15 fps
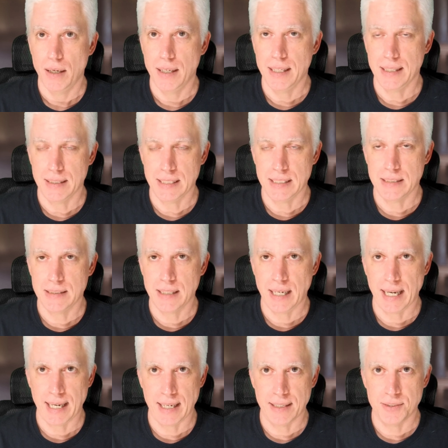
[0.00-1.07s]
at least
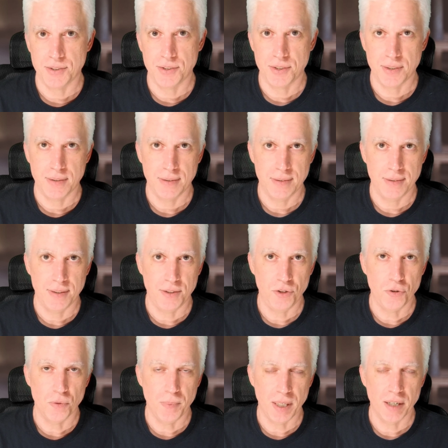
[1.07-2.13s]
as the
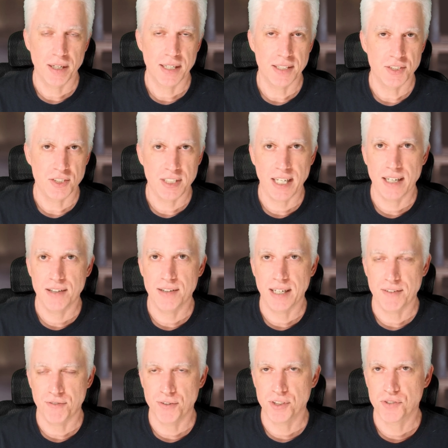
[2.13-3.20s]
New American Standard,
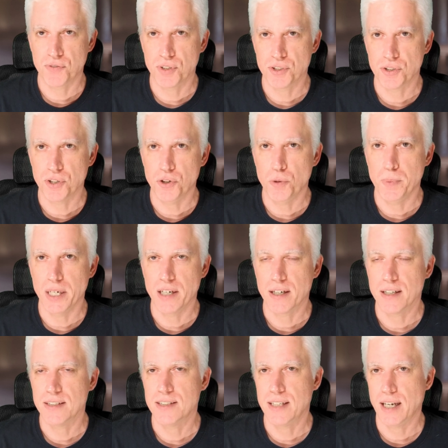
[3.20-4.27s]
at first verse, the New
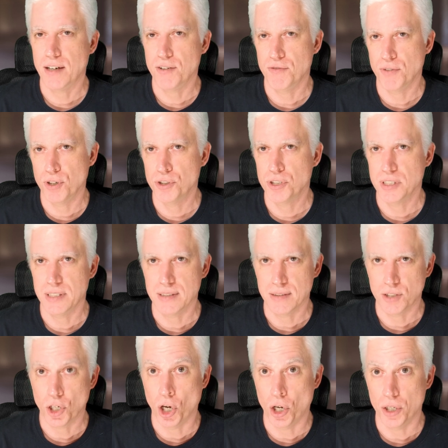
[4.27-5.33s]
American Standard
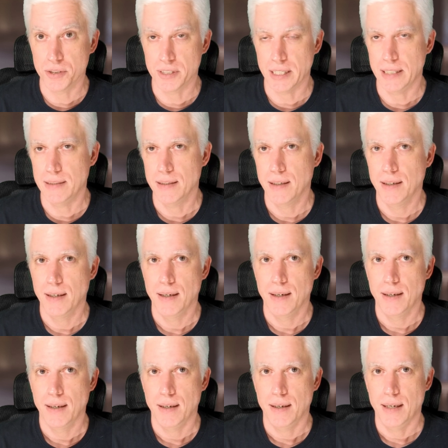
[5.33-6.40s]
Version calls it.
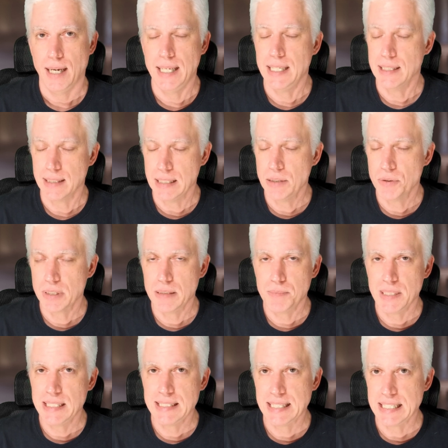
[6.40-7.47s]
And it literally
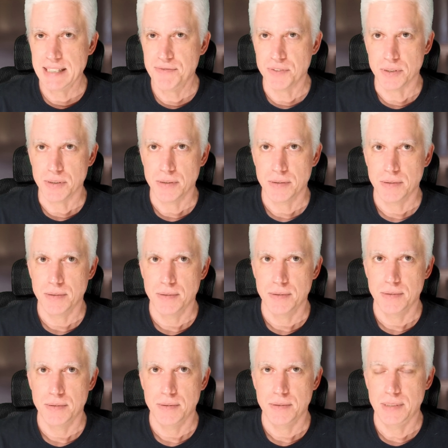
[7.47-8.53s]
means evil,
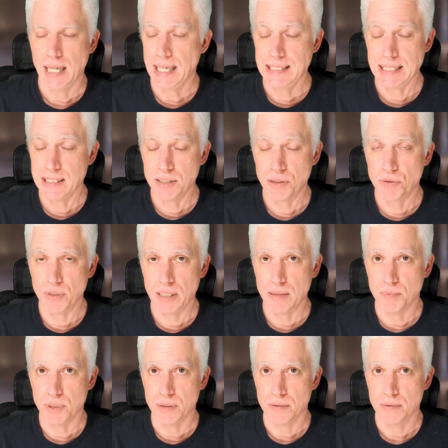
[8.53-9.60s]
not
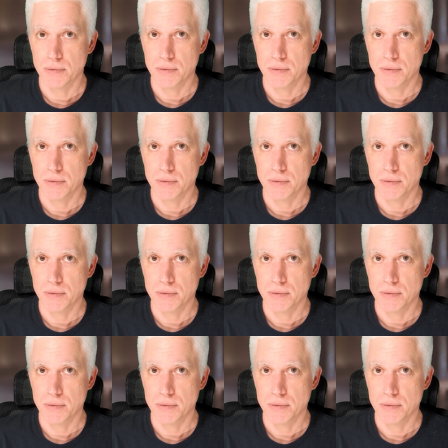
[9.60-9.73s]
disagreeable,